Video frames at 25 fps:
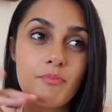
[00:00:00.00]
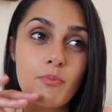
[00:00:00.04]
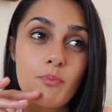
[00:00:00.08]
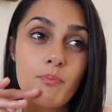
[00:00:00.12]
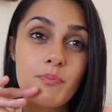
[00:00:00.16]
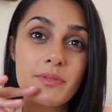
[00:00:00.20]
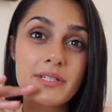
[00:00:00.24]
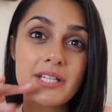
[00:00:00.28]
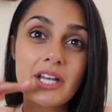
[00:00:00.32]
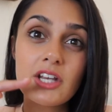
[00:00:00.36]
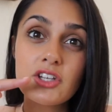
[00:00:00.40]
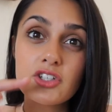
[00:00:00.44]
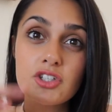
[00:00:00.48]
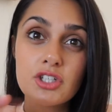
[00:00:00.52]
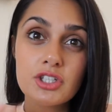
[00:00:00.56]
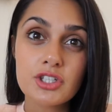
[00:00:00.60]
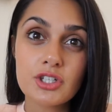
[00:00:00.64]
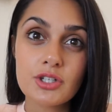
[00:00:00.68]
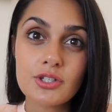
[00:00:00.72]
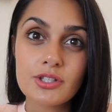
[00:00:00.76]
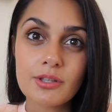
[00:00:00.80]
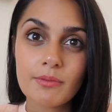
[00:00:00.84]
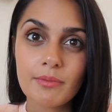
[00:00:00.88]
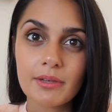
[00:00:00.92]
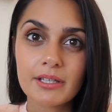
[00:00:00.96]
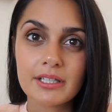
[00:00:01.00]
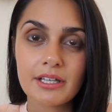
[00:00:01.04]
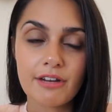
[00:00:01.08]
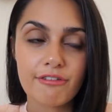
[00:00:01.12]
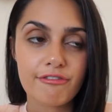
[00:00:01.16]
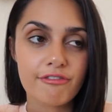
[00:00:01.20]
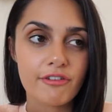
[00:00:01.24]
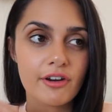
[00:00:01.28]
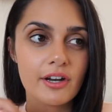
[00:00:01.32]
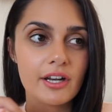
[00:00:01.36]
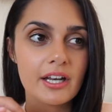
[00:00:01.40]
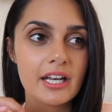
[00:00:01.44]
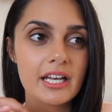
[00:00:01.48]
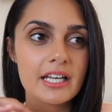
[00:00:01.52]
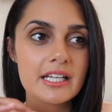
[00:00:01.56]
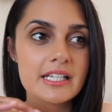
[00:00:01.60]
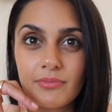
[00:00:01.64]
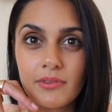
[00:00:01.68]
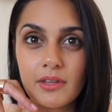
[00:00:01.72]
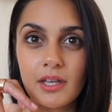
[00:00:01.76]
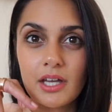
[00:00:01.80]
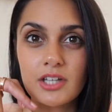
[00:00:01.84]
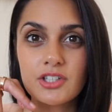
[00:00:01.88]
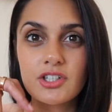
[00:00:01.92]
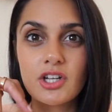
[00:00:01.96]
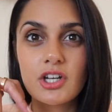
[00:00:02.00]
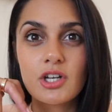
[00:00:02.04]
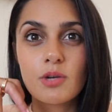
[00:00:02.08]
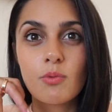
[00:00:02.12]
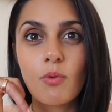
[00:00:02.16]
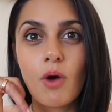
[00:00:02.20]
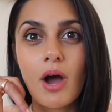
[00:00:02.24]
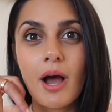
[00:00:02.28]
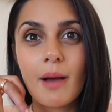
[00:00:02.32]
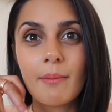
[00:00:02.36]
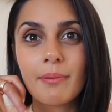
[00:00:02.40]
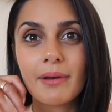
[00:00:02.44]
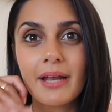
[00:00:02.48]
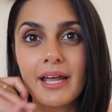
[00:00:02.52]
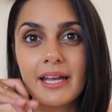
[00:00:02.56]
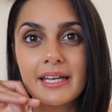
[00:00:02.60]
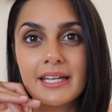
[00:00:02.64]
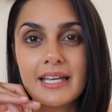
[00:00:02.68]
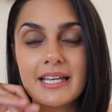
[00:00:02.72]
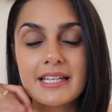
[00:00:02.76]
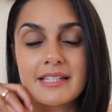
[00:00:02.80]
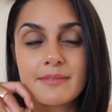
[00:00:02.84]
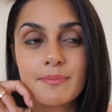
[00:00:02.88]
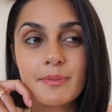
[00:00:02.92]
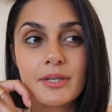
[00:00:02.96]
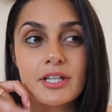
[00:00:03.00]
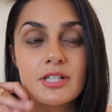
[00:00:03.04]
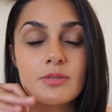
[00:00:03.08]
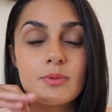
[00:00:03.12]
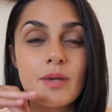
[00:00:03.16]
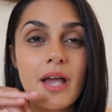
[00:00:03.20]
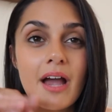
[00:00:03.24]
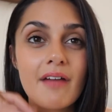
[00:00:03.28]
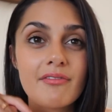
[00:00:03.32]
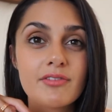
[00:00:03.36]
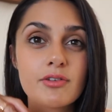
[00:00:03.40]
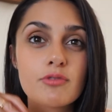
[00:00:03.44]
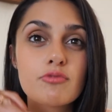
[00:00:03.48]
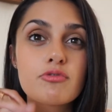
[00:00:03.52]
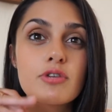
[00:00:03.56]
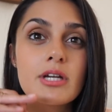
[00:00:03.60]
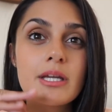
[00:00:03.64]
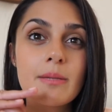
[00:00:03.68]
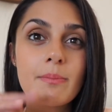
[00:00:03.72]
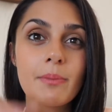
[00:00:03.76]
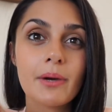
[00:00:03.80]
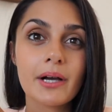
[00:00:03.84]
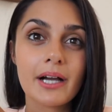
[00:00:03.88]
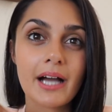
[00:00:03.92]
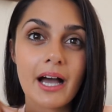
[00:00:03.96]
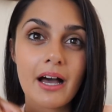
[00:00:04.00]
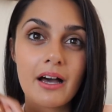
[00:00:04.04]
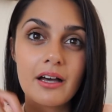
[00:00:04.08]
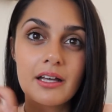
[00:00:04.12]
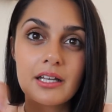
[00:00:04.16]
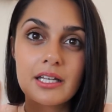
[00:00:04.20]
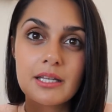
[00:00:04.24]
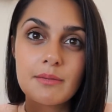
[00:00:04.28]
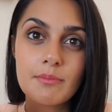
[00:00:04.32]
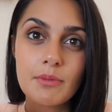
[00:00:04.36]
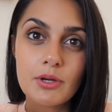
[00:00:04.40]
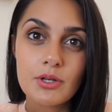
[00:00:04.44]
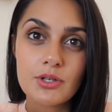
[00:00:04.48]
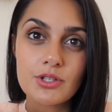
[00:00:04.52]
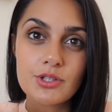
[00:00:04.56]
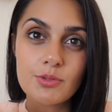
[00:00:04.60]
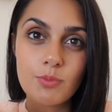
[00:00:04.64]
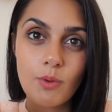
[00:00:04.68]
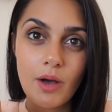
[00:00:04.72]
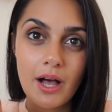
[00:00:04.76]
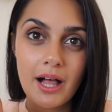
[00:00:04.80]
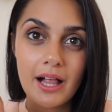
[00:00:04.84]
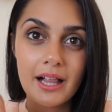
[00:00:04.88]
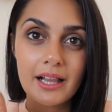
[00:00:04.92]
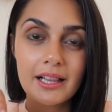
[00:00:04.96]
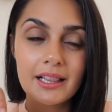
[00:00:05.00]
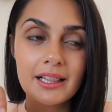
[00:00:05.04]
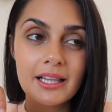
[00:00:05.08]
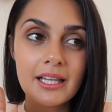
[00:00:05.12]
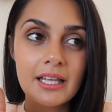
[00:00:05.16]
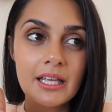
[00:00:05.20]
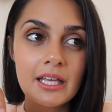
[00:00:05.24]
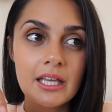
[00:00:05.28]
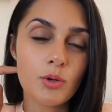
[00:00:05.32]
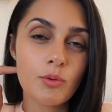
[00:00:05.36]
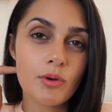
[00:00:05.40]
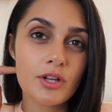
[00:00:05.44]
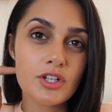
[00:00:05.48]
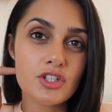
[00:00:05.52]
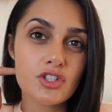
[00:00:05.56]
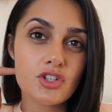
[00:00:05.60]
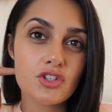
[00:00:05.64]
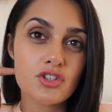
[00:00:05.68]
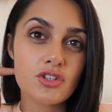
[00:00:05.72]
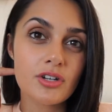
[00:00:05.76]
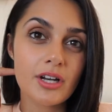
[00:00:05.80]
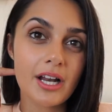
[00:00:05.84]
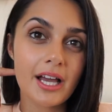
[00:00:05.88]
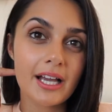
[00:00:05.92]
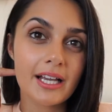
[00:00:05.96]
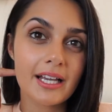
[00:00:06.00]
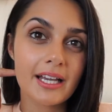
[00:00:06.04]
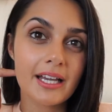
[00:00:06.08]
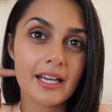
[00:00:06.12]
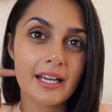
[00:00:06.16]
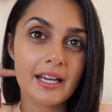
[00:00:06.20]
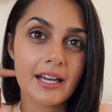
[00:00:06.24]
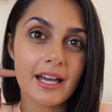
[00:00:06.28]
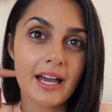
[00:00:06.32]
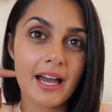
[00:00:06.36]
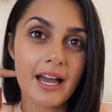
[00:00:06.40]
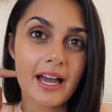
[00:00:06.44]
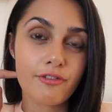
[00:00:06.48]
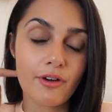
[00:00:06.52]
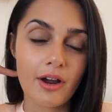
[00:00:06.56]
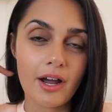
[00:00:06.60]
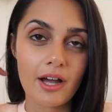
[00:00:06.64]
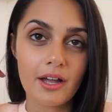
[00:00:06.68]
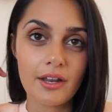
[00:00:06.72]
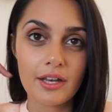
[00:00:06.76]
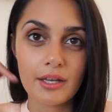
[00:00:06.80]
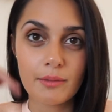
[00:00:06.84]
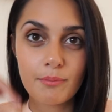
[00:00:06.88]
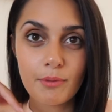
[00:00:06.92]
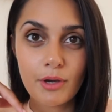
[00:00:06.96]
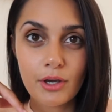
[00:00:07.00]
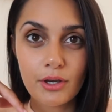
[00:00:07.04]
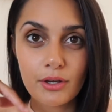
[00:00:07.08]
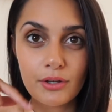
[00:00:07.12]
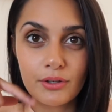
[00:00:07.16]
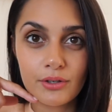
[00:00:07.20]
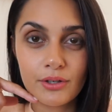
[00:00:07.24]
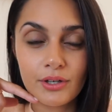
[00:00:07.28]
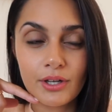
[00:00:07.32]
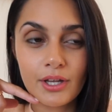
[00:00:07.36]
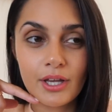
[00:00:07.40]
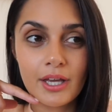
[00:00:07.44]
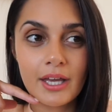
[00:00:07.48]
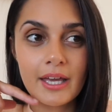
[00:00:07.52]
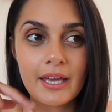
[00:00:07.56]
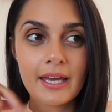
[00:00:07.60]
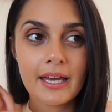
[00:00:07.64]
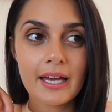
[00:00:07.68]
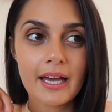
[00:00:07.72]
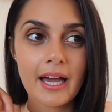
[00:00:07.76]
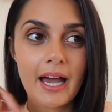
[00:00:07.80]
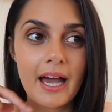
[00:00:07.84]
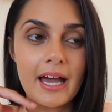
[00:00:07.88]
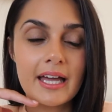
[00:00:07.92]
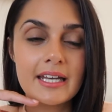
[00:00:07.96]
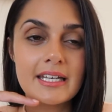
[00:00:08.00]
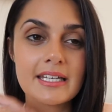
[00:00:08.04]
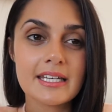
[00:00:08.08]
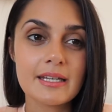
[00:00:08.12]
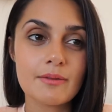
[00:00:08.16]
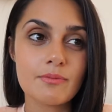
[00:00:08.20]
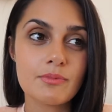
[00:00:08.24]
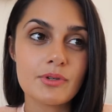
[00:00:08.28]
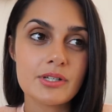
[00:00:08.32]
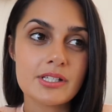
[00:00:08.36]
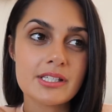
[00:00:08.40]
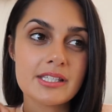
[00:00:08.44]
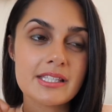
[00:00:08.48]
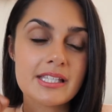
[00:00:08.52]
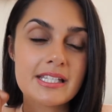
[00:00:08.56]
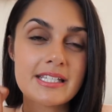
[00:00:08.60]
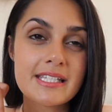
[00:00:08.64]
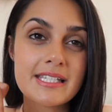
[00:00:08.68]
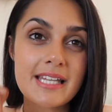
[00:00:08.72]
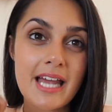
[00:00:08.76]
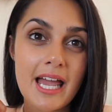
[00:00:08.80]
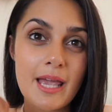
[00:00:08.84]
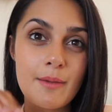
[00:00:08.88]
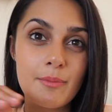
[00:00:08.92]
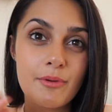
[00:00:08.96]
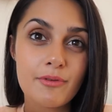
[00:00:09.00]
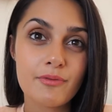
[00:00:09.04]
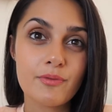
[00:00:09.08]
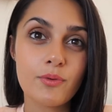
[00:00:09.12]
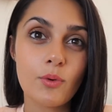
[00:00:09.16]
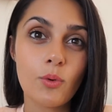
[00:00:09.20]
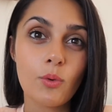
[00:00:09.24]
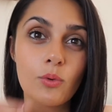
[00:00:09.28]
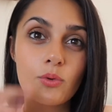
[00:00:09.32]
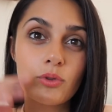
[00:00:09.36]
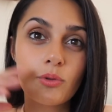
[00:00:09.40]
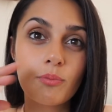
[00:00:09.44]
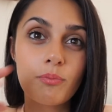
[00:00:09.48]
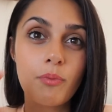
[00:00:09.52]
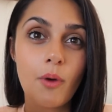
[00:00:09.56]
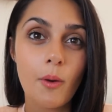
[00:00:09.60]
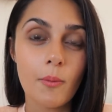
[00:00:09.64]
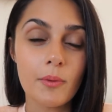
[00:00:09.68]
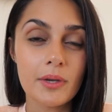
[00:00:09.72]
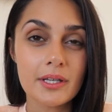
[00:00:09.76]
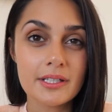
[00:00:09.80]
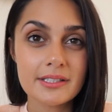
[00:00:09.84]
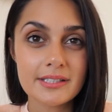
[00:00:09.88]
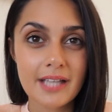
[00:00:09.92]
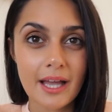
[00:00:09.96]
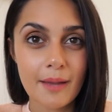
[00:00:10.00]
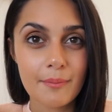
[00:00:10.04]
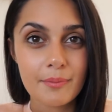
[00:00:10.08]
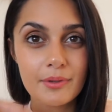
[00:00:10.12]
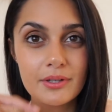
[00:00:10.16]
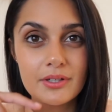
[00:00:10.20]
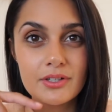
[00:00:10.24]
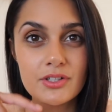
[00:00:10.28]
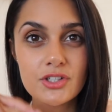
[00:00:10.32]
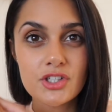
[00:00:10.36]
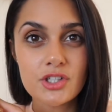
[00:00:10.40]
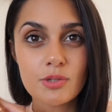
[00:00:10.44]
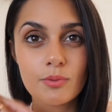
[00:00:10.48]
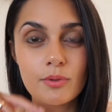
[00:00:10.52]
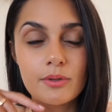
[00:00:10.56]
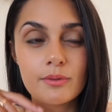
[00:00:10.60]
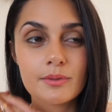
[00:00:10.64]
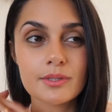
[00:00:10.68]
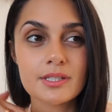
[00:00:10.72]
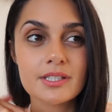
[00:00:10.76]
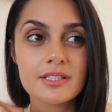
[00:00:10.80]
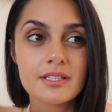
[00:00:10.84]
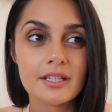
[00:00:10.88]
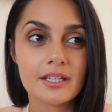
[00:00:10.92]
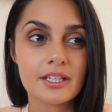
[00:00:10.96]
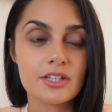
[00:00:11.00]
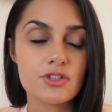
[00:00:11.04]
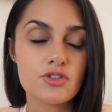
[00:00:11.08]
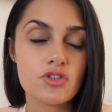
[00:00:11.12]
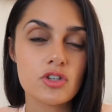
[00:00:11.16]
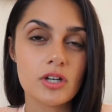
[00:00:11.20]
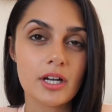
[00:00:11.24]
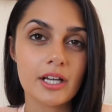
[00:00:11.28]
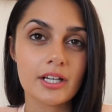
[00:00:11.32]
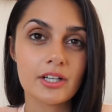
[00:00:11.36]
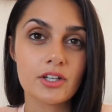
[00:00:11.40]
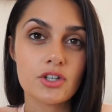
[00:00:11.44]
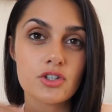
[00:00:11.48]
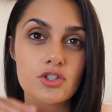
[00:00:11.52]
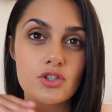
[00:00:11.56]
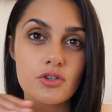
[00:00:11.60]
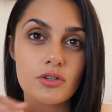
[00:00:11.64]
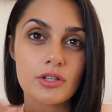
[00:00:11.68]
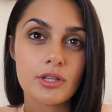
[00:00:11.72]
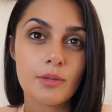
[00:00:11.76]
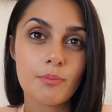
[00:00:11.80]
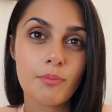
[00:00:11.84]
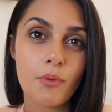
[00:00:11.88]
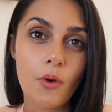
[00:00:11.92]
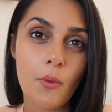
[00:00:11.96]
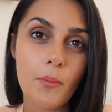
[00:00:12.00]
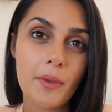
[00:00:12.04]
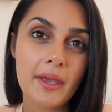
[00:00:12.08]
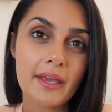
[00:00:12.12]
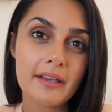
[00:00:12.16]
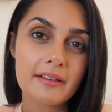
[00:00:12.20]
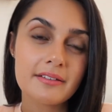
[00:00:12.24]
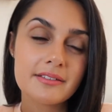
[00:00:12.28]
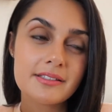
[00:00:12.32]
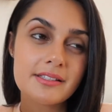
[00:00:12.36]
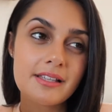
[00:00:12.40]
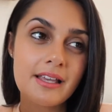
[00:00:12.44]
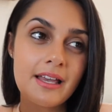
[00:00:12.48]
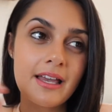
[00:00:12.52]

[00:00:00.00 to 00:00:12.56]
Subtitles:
potentially do something different. I don't know what our plan is, because we have to rebook our honeymoon as well. We went to Sri Lanka for our honeymoon, and it was the day before the bombings happened, so we were stuck in Sri Lanka during the bombings.